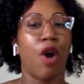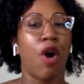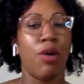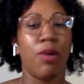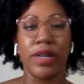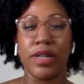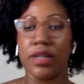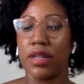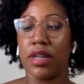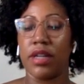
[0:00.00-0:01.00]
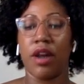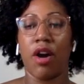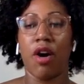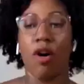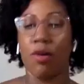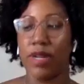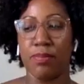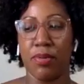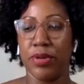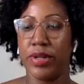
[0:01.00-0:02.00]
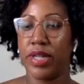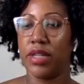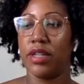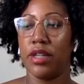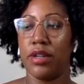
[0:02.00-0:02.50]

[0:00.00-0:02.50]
always pours into